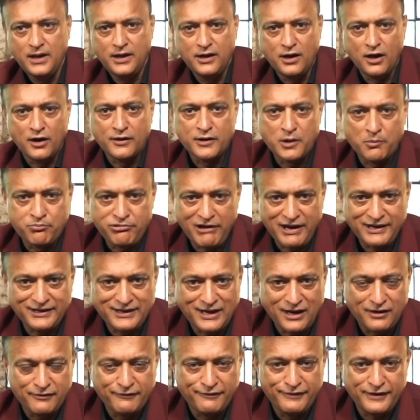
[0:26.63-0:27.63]
Now I'm going to break
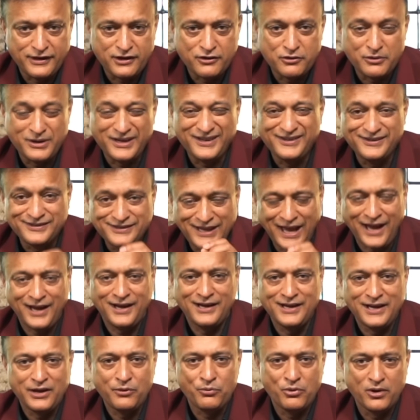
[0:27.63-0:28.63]
down for you
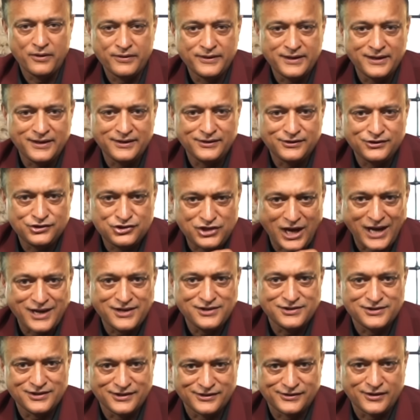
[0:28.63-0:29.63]
exactly what these
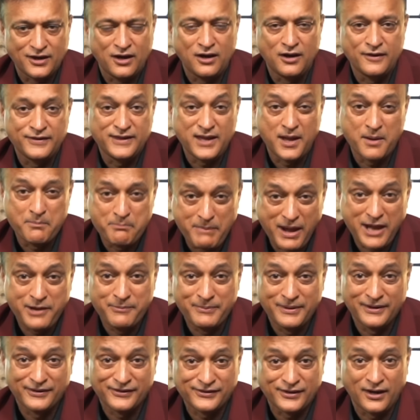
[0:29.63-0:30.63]
changes are, the
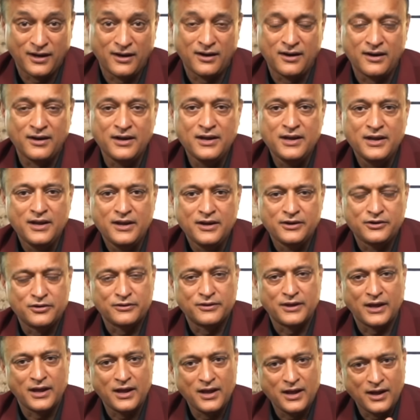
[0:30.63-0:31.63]
amendments are to
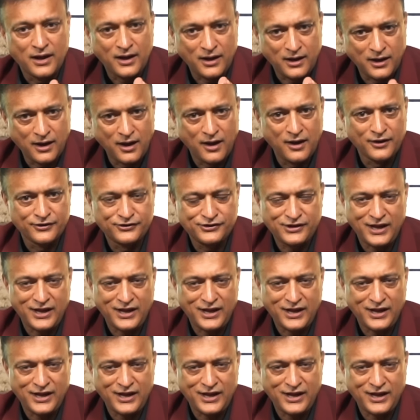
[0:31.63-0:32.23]
the Class